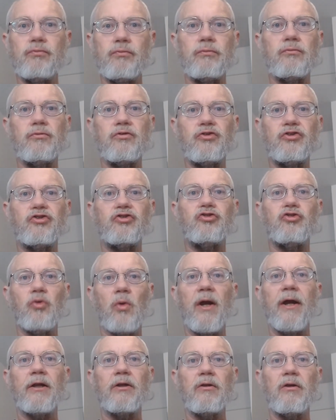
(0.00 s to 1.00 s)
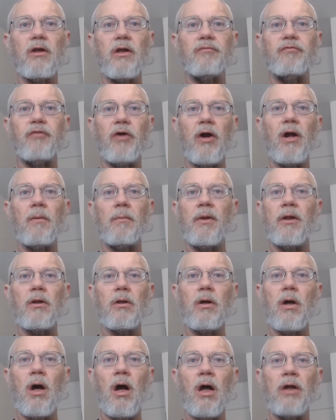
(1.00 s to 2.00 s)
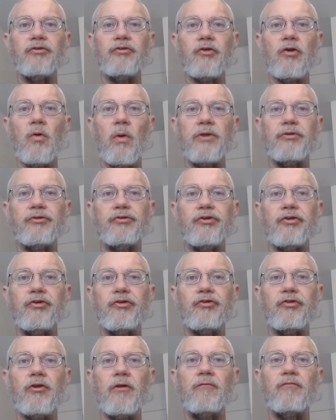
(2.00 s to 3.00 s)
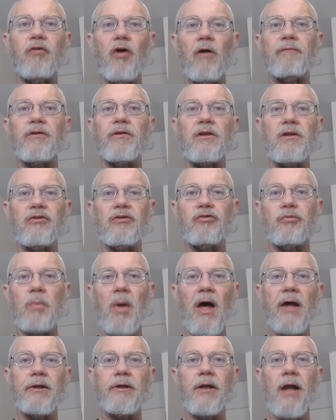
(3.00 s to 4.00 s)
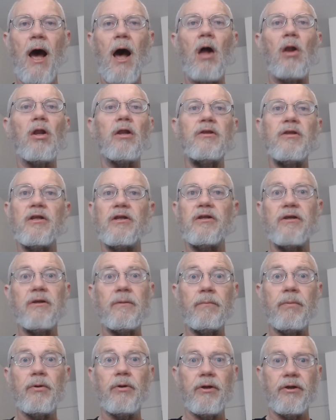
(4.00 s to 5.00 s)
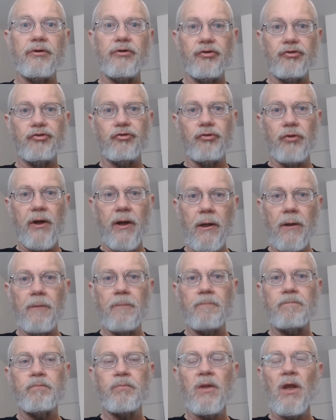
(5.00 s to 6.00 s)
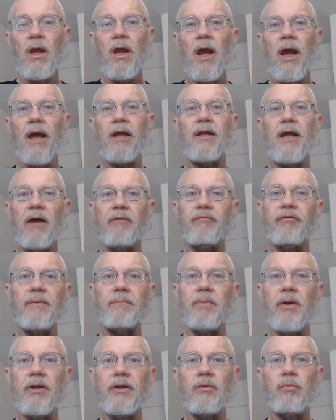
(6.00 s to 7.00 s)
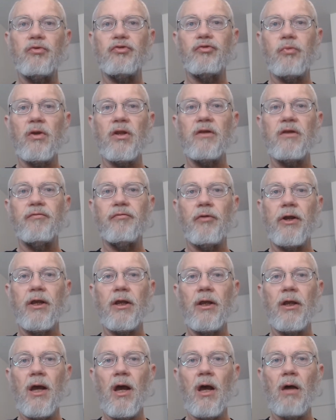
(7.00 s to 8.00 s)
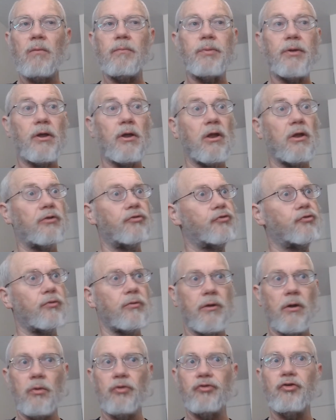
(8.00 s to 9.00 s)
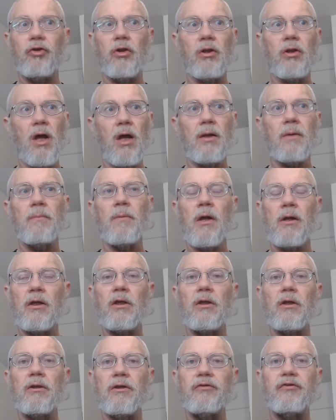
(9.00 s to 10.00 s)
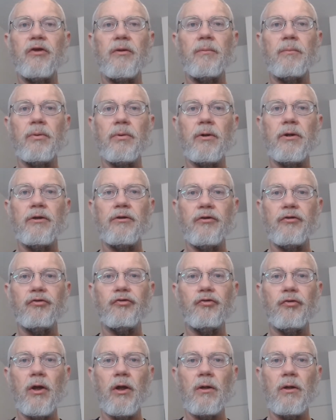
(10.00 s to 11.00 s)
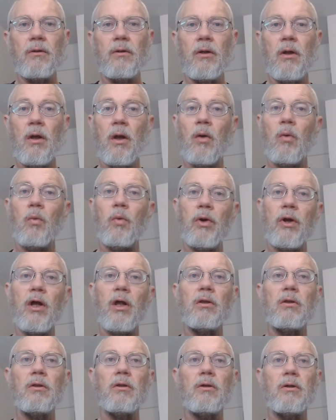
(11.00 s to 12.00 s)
strict environmental consequences involving the spotted owl in the timber industry. And everybody was really freaking out because there was a lot of money in the timber industry. Well,